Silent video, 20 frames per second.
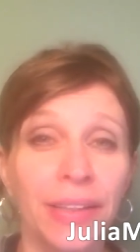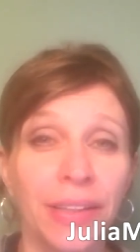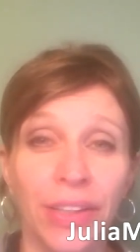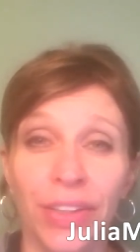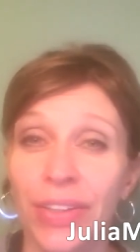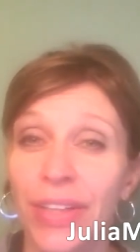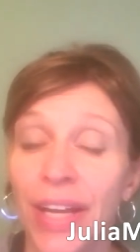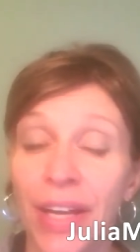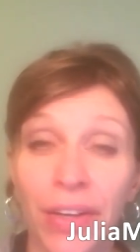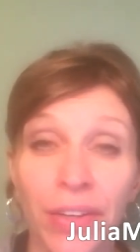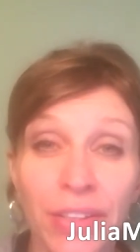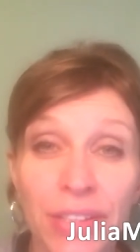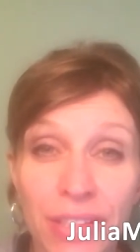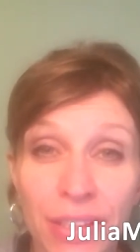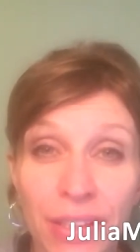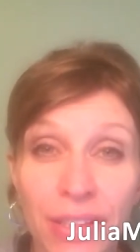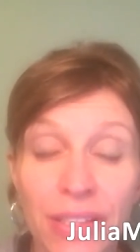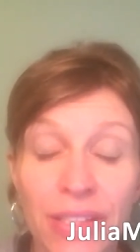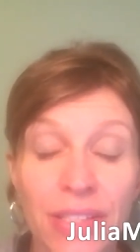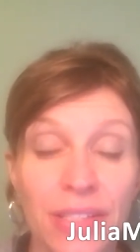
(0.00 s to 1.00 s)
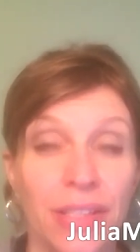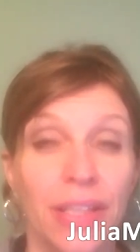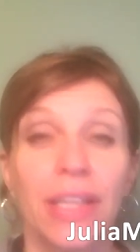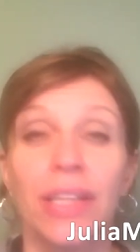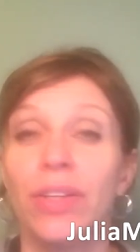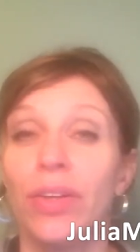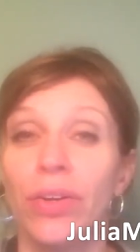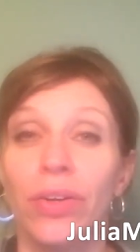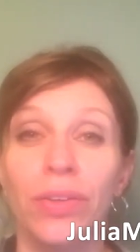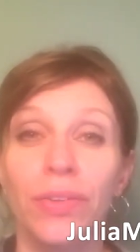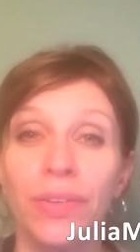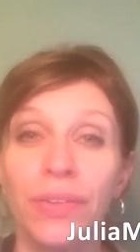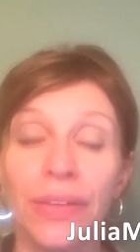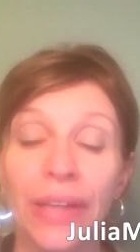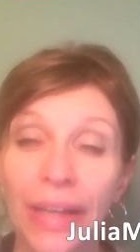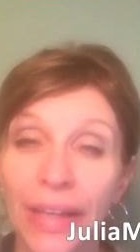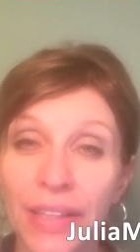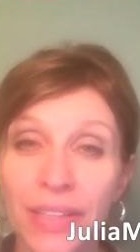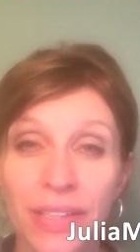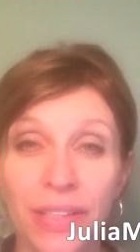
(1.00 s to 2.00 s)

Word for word: their inheritance and all the liens